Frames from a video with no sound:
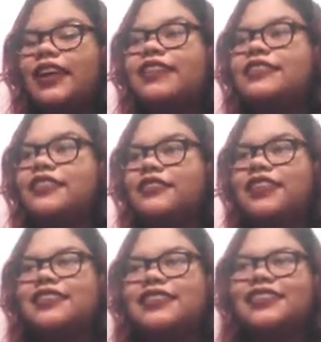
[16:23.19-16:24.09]
I
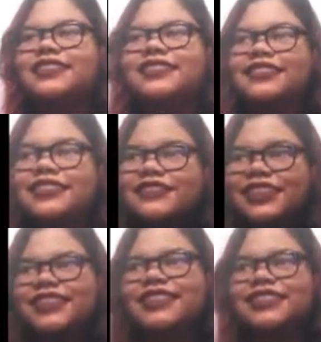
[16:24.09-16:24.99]
love that song so
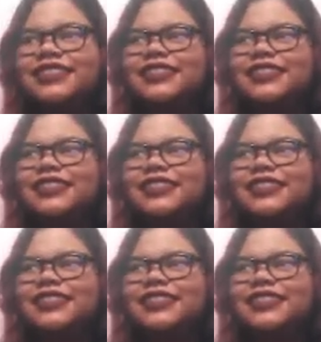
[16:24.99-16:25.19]
much.